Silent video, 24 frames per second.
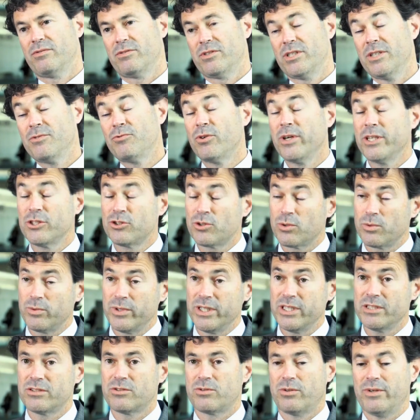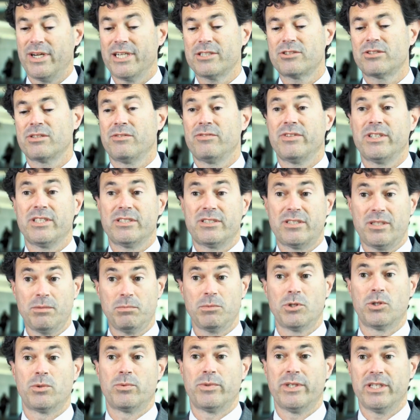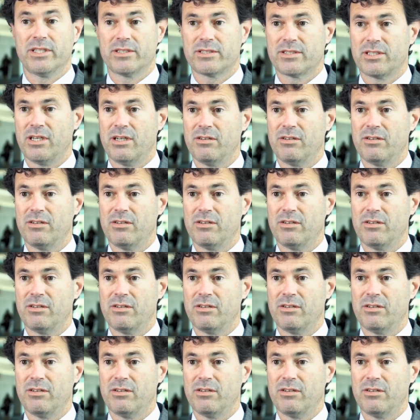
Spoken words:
differential risks, or actually the very similar risks,